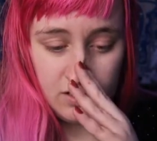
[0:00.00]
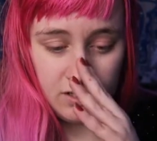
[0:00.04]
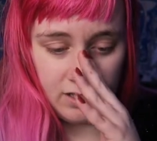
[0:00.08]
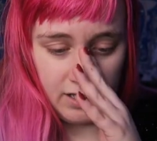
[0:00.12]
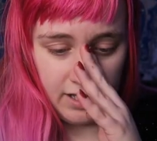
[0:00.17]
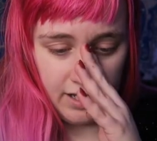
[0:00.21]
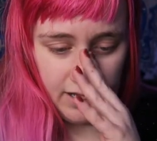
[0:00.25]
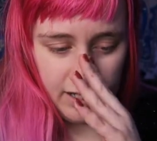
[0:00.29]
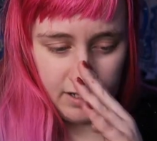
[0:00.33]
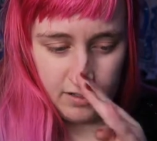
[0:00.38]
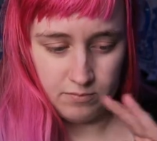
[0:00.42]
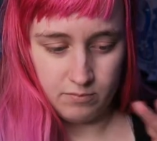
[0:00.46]

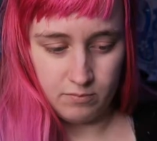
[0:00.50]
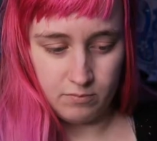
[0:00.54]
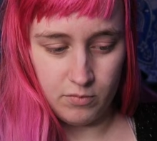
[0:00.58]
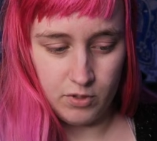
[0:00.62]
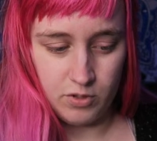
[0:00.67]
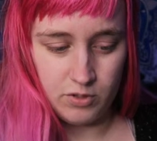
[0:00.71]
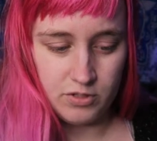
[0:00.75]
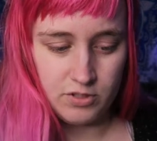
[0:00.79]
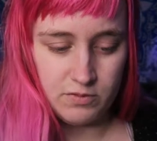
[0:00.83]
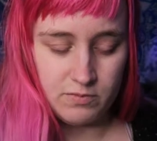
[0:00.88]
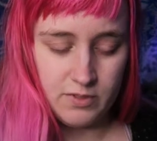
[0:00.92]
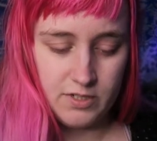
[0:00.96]
Like,
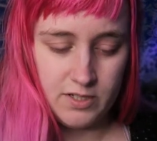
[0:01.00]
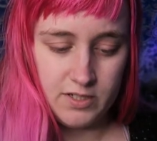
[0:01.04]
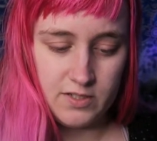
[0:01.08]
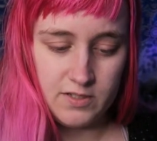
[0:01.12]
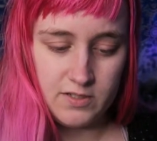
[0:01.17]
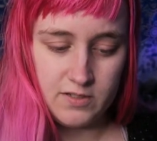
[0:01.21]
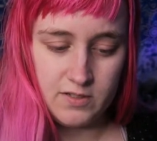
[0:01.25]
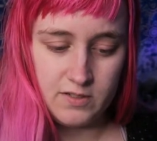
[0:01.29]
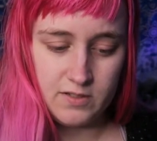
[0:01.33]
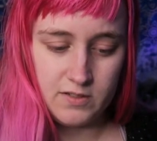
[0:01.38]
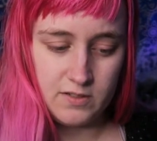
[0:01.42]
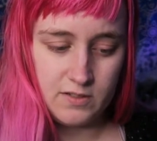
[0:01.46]
most
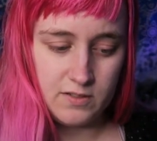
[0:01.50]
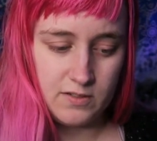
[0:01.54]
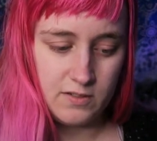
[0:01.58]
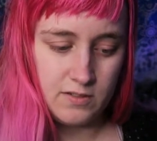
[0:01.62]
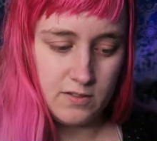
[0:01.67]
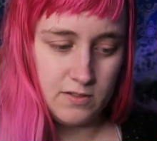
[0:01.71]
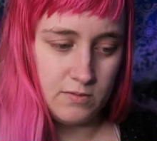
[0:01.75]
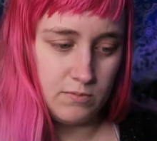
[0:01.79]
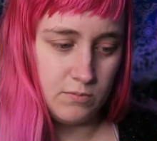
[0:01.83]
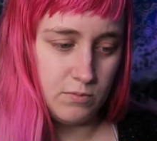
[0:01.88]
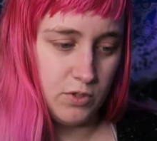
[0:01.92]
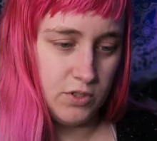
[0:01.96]

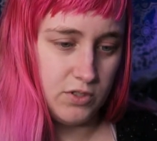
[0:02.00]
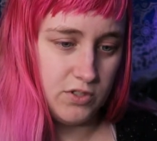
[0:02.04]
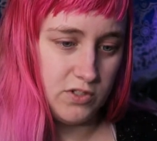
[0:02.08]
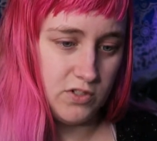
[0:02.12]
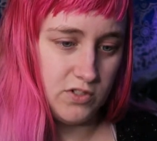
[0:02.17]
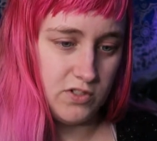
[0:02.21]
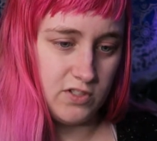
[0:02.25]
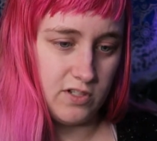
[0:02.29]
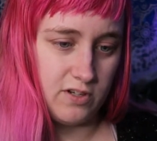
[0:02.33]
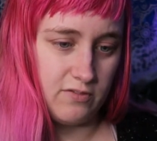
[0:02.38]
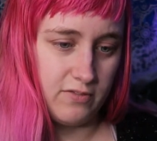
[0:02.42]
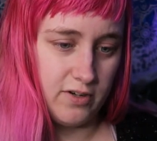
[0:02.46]
of
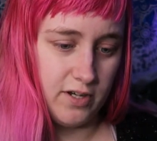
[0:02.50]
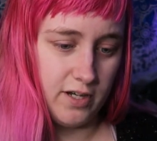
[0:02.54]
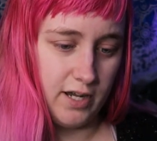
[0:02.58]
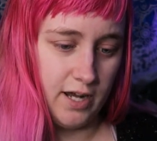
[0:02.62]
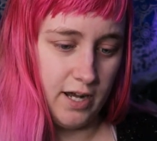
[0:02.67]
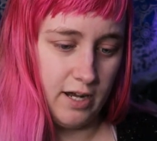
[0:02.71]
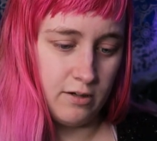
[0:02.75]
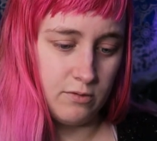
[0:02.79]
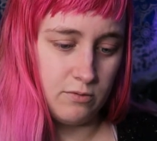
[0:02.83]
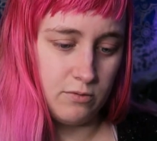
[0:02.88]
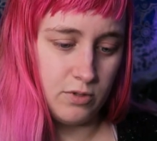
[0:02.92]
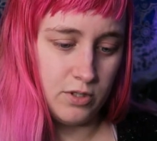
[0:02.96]
the stuff I
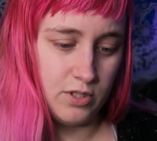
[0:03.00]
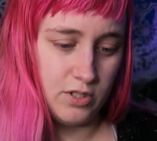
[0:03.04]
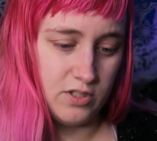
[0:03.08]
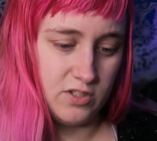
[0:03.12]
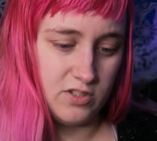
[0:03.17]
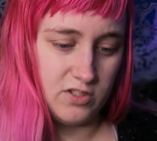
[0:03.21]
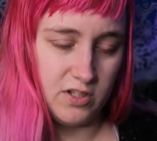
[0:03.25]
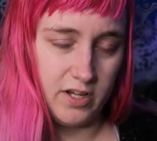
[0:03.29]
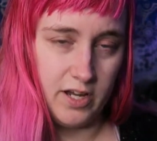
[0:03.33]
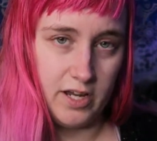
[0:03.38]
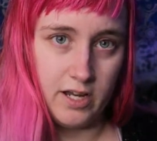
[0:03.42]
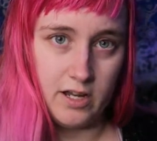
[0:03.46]
got
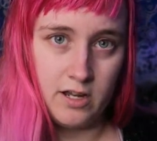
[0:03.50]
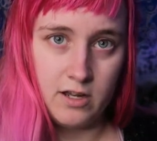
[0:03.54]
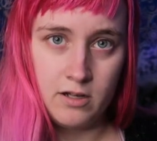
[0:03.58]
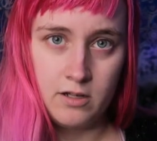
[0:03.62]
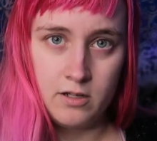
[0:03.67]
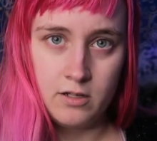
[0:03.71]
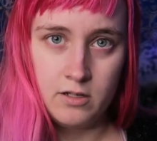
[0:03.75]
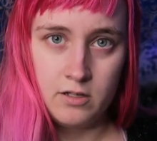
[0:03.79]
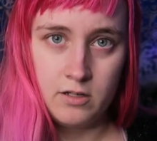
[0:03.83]
was, like,